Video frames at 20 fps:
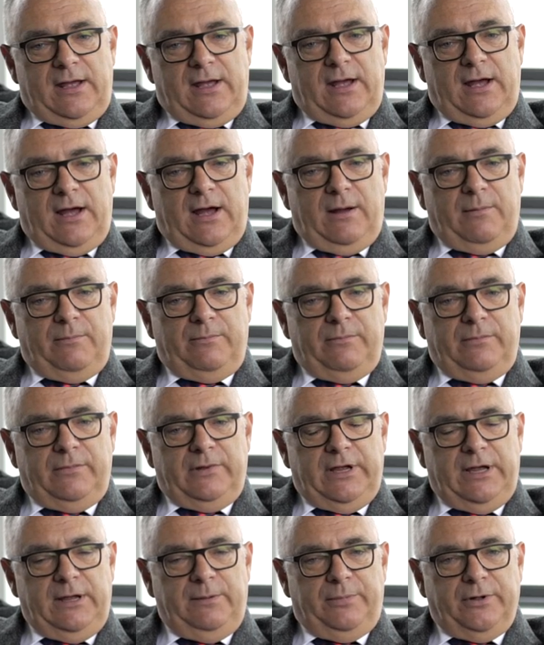Um,
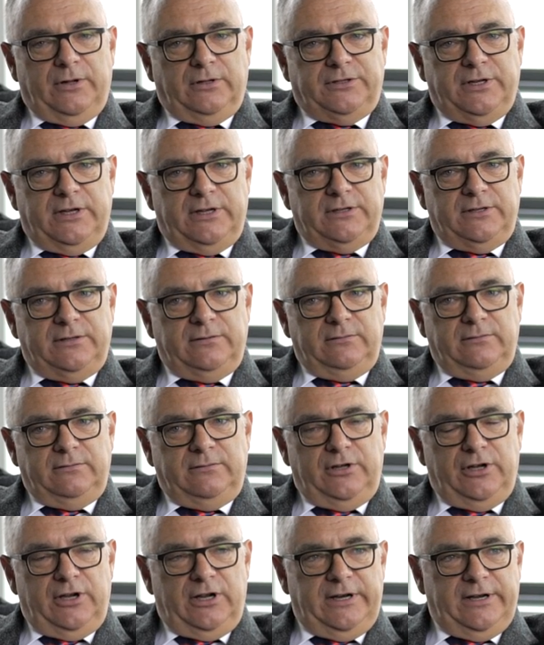he built it
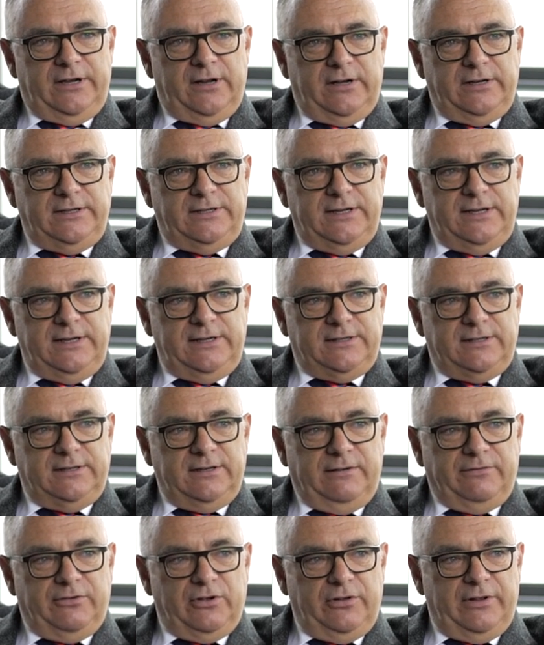early 90s.
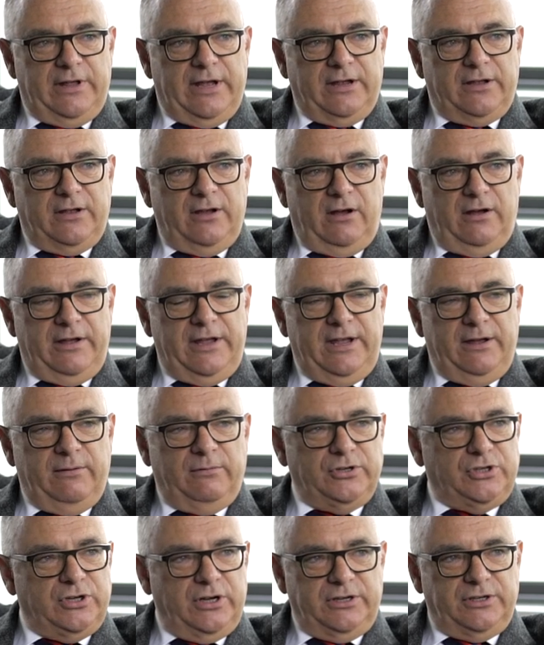I've got that car here,
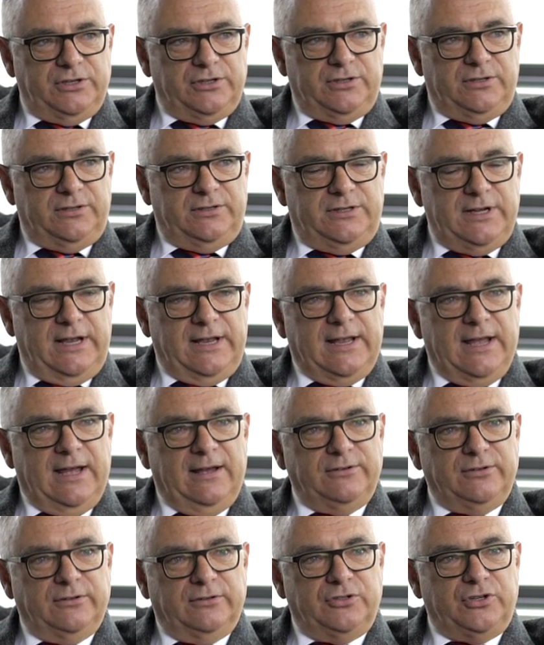which I just take
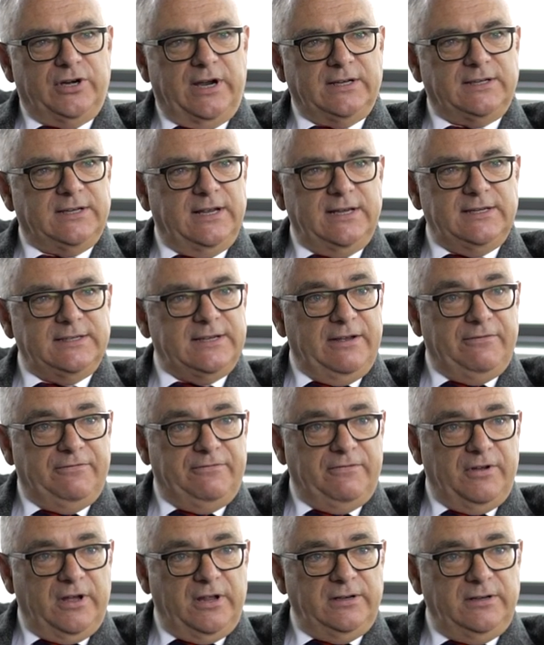out on track days, have
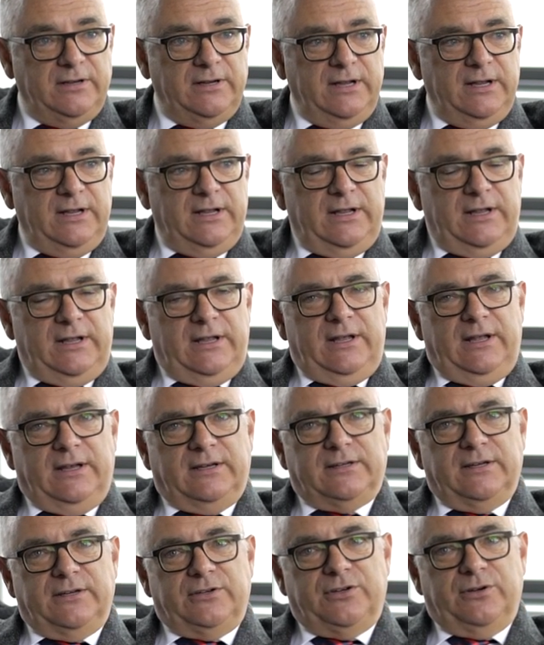fun,
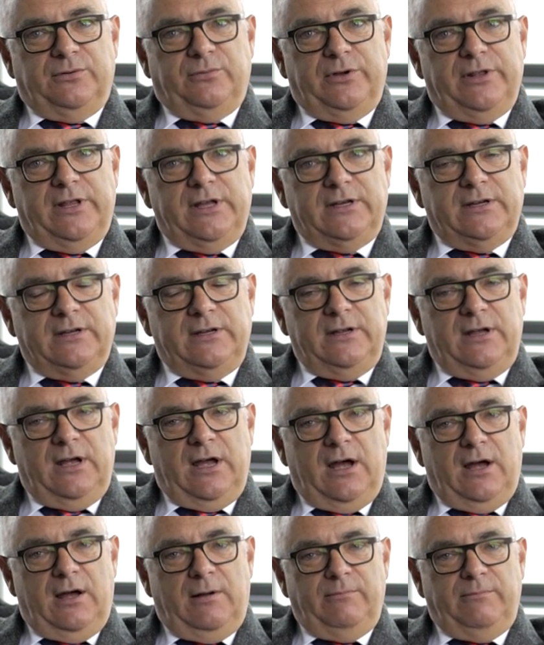etc. with it.
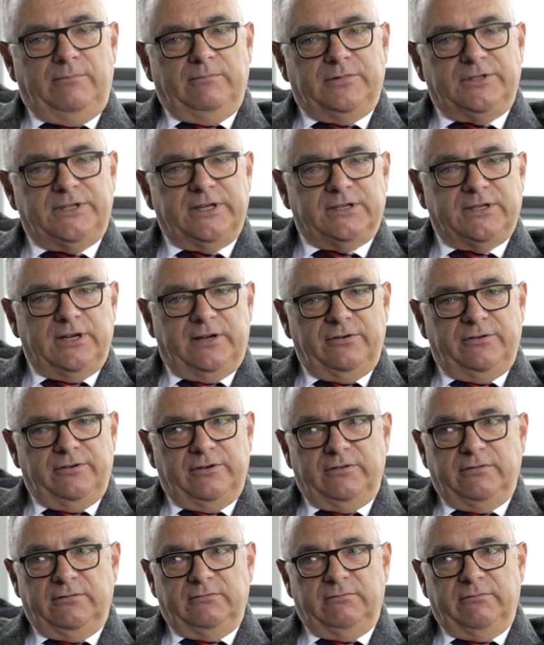Um,
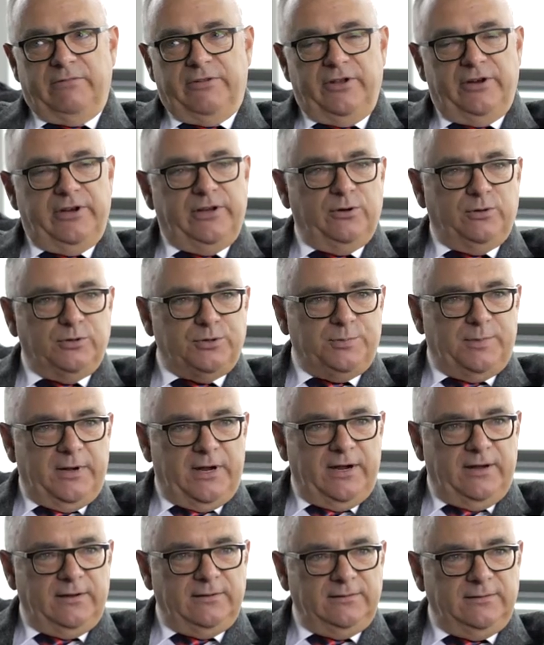630
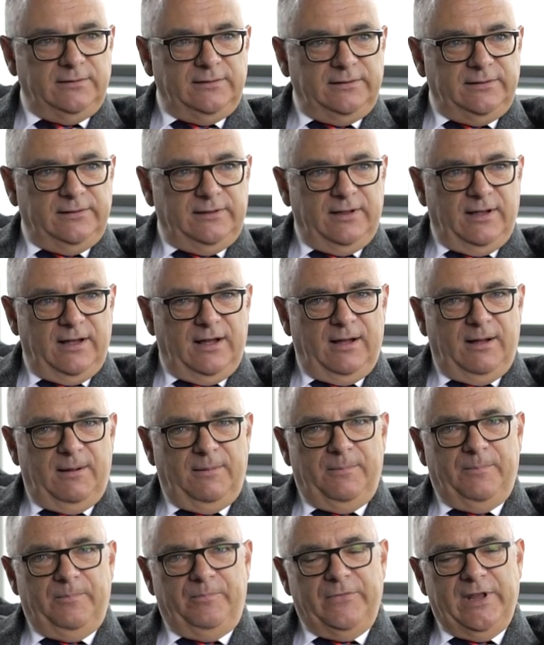horsepower
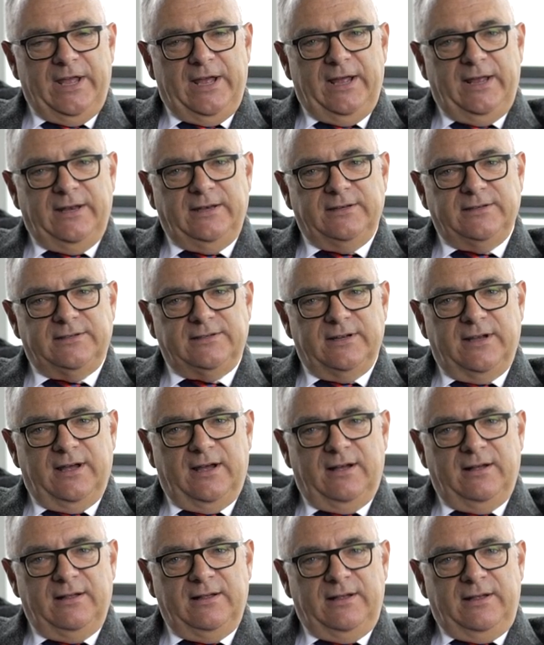um, and
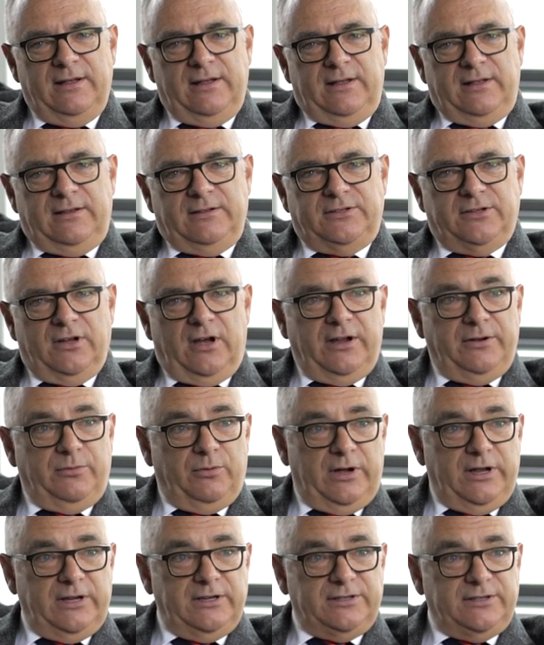uh,
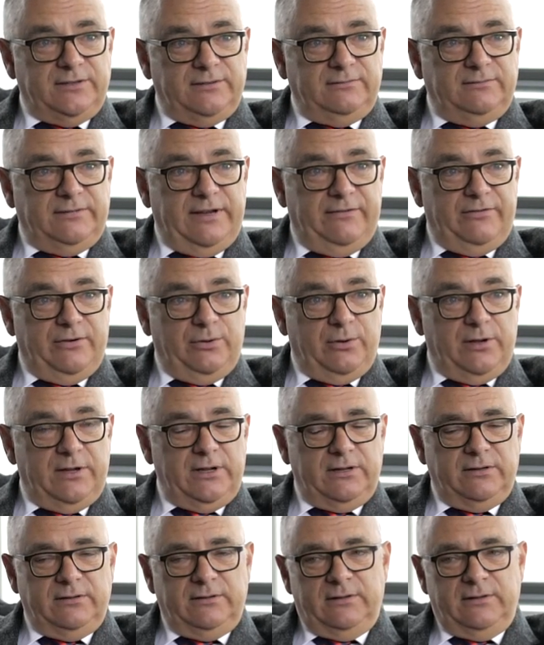sideways everywhere.